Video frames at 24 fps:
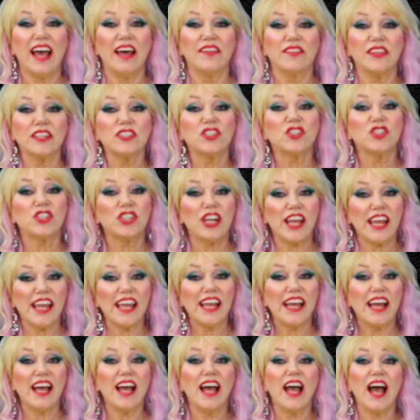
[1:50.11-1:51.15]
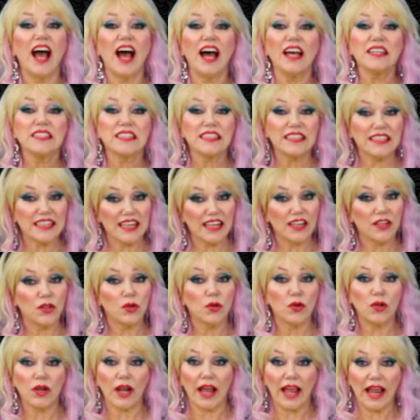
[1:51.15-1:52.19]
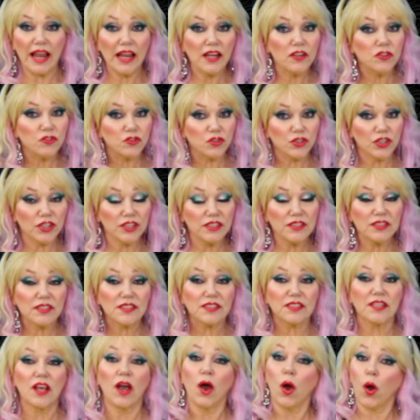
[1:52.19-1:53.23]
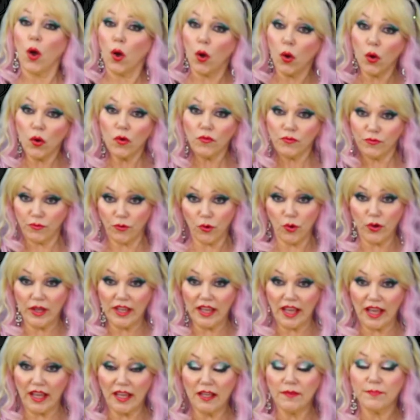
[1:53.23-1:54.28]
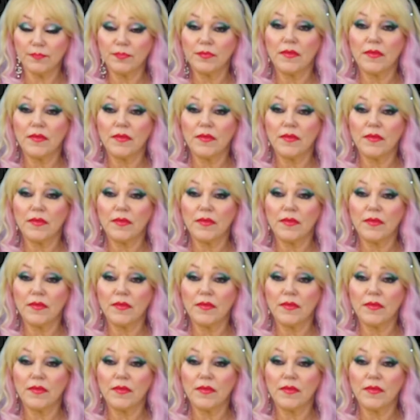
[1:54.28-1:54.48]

that share a single entrance or foyer,